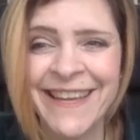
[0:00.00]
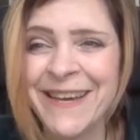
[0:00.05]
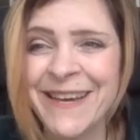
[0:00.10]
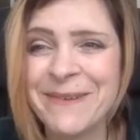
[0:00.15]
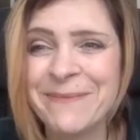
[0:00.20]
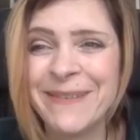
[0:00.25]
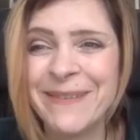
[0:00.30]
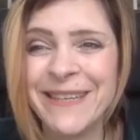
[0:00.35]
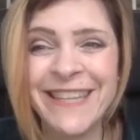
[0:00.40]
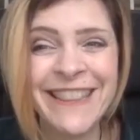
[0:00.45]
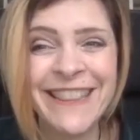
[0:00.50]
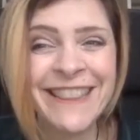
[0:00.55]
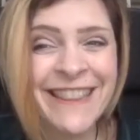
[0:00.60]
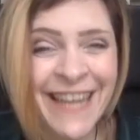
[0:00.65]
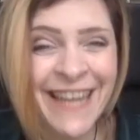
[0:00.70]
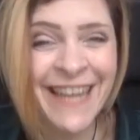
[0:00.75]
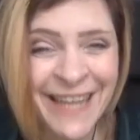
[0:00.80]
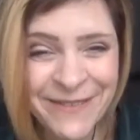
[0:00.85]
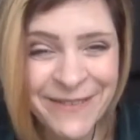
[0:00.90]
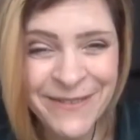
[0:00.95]
But
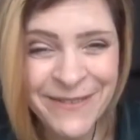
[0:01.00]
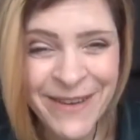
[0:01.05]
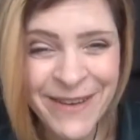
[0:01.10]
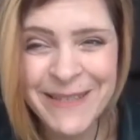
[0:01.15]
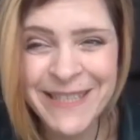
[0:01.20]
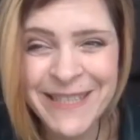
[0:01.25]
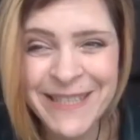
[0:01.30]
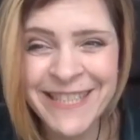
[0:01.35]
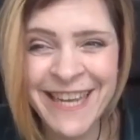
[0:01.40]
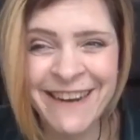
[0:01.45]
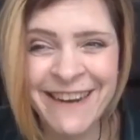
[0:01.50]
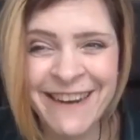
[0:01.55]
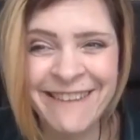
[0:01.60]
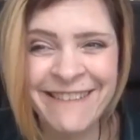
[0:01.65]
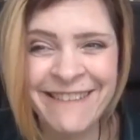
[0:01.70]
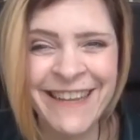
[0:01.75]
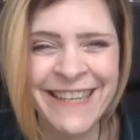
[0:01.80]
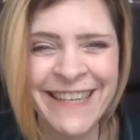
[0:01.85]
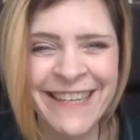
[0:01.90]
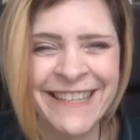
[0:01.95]
thank you very much,
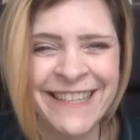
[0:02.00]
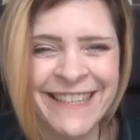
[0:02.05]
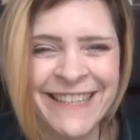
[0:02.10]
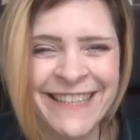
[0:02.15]
Caroline.